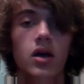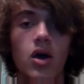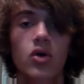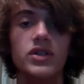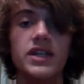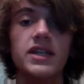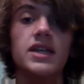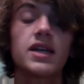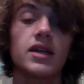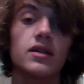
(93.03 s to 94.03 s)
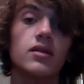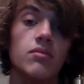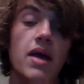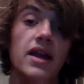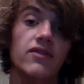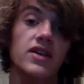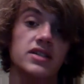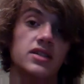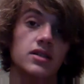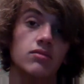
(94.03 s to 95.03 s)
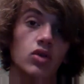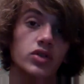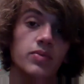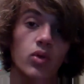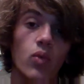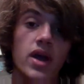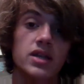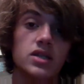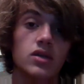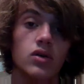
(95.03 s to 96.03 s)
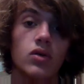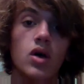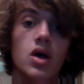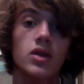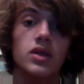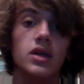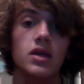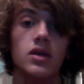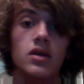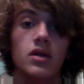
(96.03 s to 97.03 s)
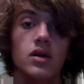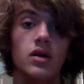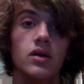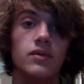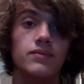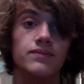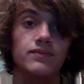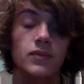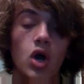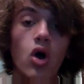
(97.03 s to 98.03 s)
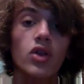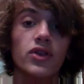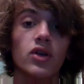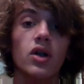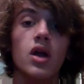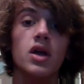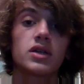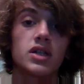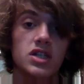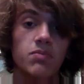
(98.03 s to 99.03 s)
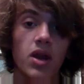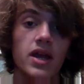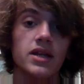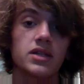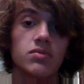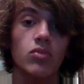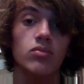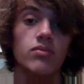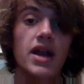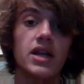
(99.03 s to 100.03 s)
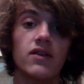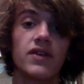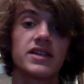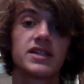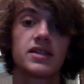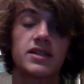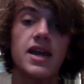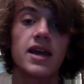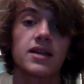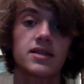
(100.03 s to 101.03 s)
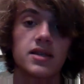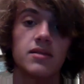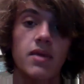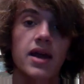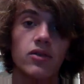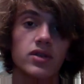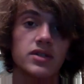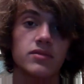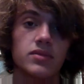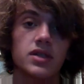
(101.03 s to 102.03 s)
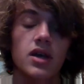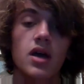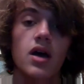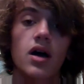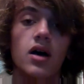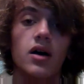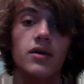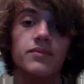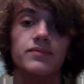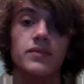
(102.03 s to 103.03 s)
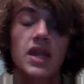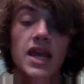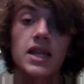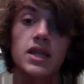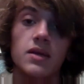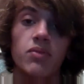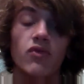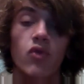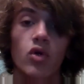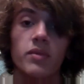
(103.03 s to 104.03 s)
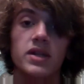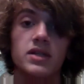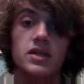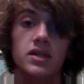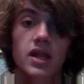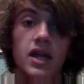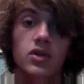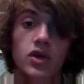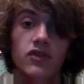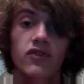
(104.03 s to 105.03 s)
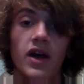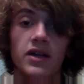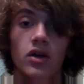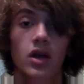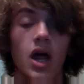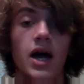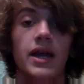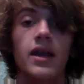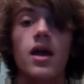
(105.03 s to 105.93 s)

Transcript: OCD can manifest in multiple ways, though. The author displays many of his tics and mannerisms in the performance that you can find online.